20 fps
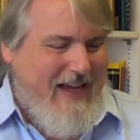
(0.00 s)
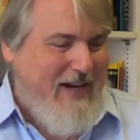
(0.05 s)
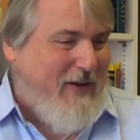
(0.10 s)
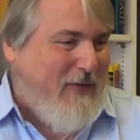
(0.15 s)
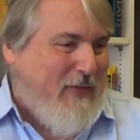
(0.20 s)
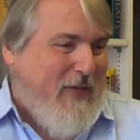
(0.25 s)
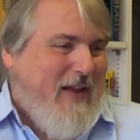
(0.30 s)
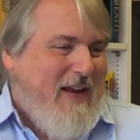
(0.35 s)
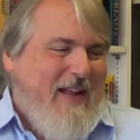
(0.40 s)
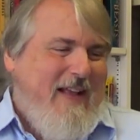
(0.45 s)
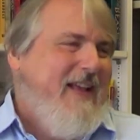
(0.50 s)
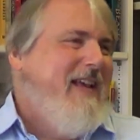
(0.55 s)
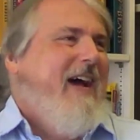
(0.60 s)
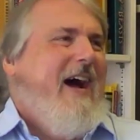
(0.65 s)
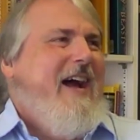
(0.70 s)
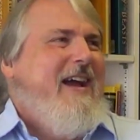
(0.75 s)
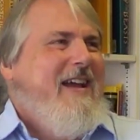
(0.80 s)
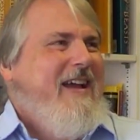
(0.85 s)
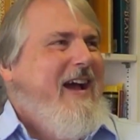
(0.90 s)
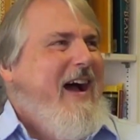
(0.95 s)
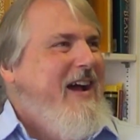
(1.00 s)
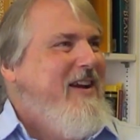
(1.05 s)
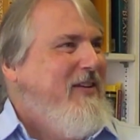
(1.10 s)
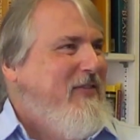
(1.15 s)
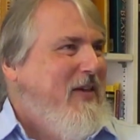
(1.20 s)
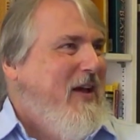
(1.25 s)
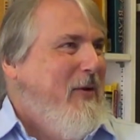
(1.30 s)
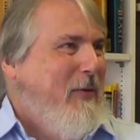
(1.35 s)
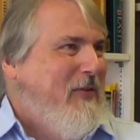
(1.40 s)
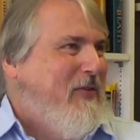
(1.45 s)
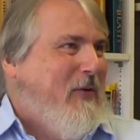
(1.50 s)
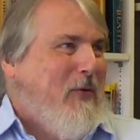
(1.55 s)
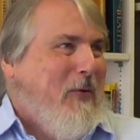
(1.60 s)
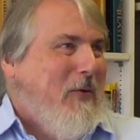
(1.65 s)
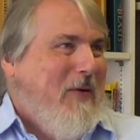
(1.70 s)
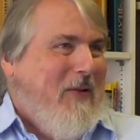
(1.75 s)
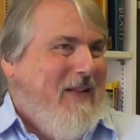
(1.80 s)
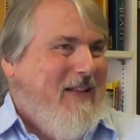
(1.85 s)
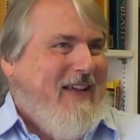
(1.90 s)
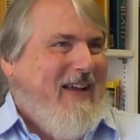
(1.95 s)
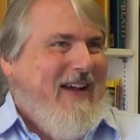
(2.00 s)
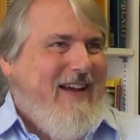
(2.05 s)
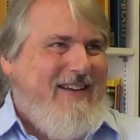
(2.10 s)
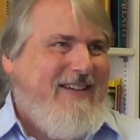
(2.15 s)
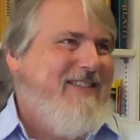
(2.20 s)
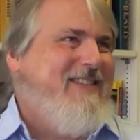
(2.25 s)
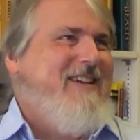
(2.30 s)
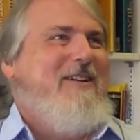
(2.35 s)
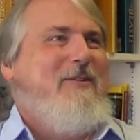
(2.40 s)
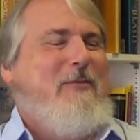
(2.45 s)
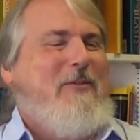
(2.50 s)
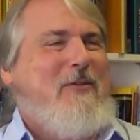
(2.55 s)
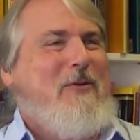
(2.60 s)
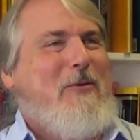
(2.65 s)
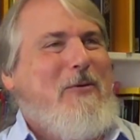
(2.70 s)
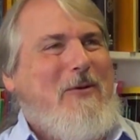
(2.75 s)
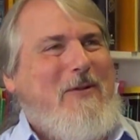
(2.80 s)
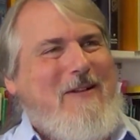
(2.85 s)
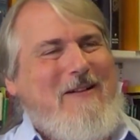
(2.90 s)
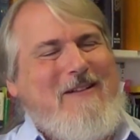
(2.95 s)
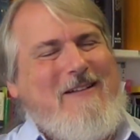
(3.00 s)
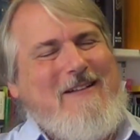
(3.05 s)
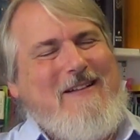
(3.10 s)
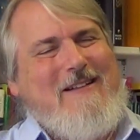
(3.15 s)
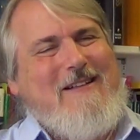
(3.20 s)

I just thought it was cool. Yeah, I just thought it was cool.